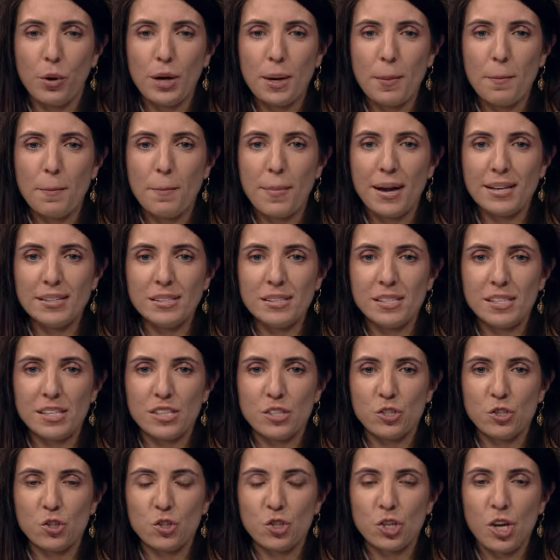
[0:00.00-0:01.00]
What
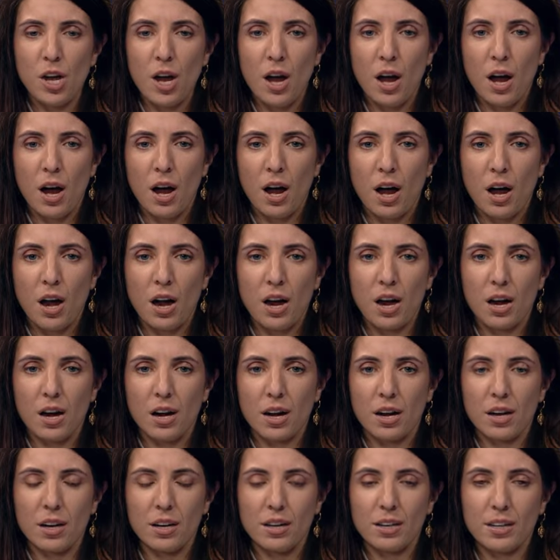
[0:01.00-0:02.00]
message
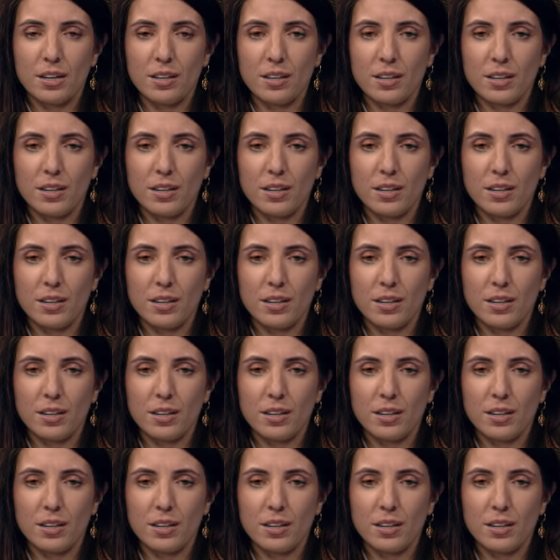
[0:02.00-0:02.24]
uh,